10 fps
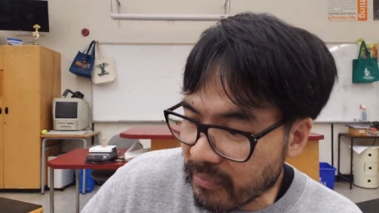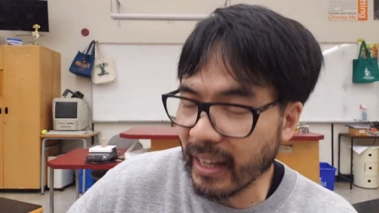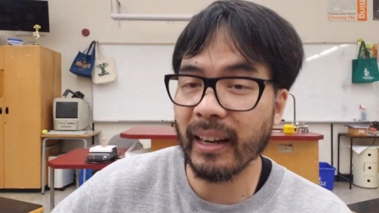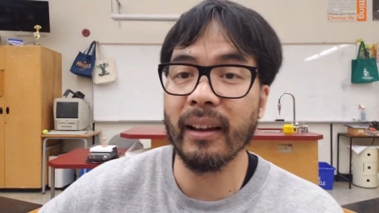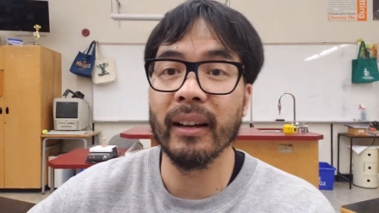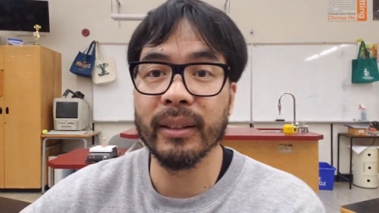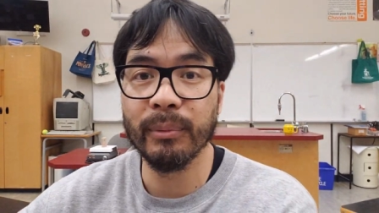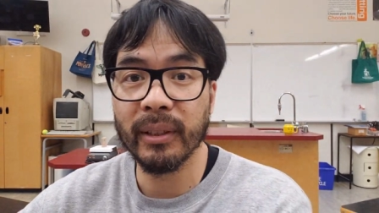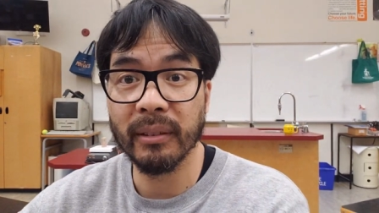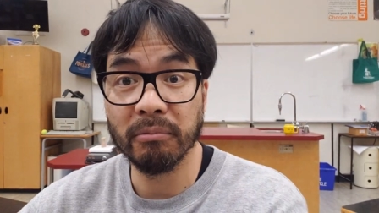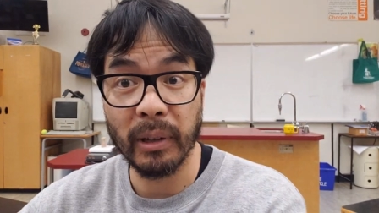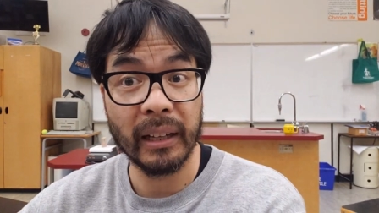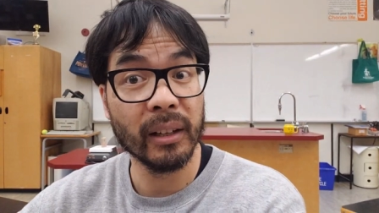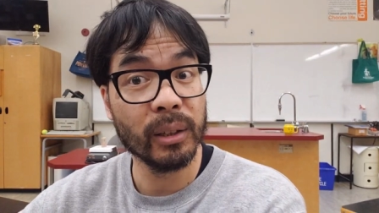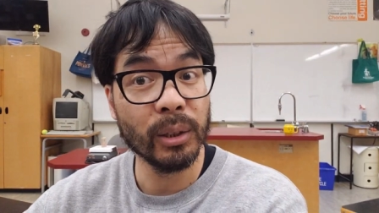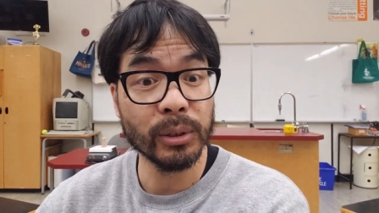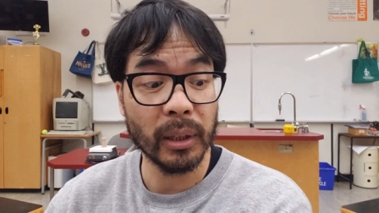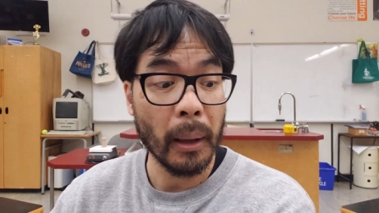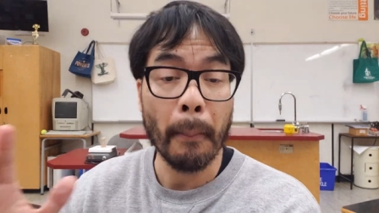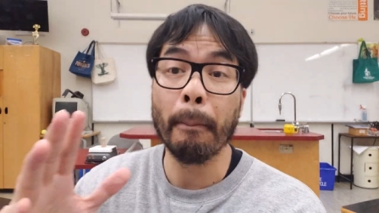Then I got them to write a
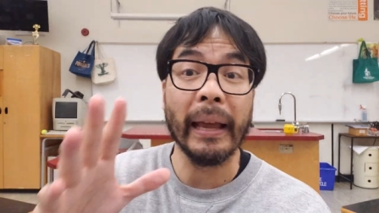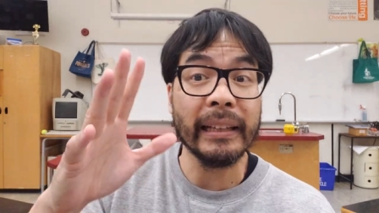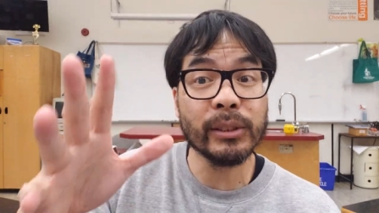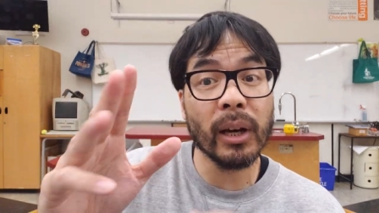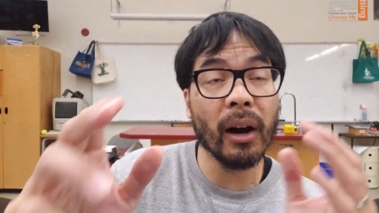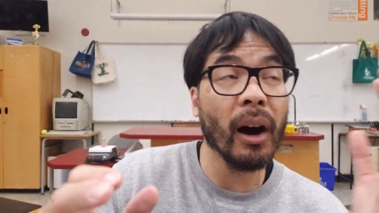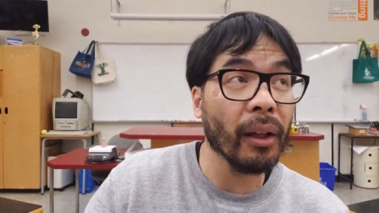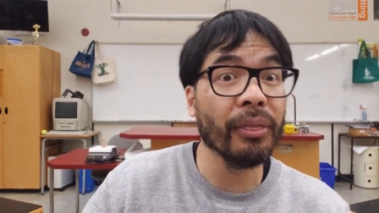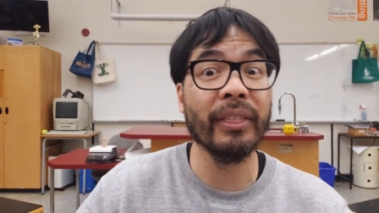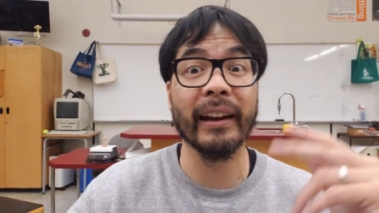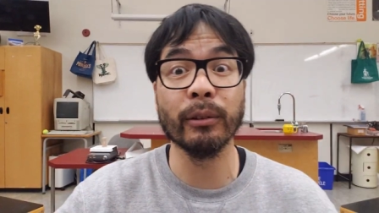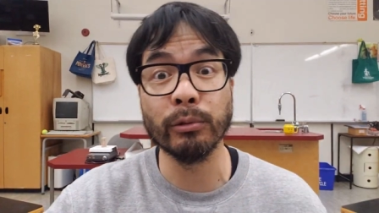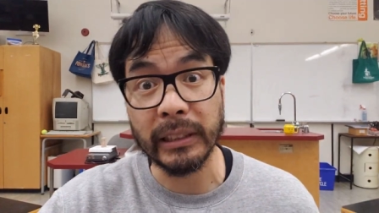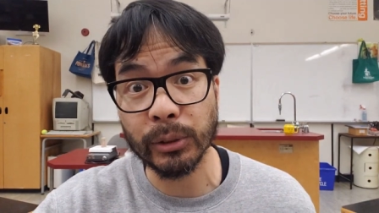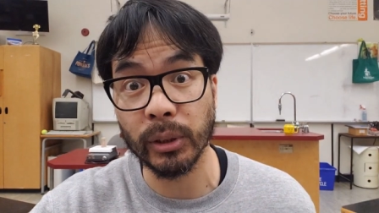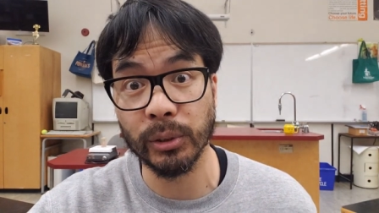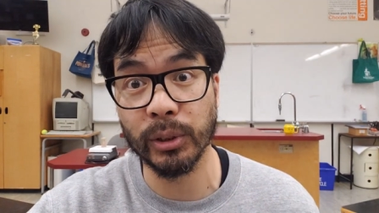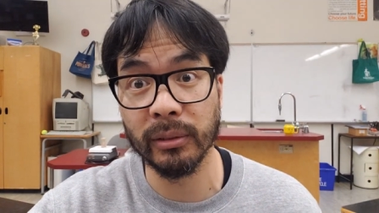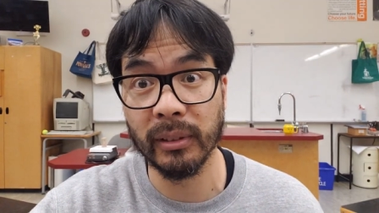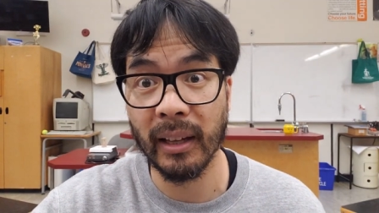conclusion based on their
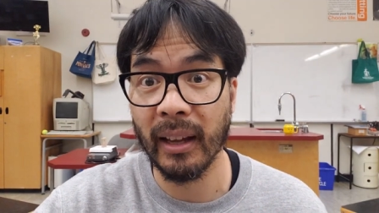research.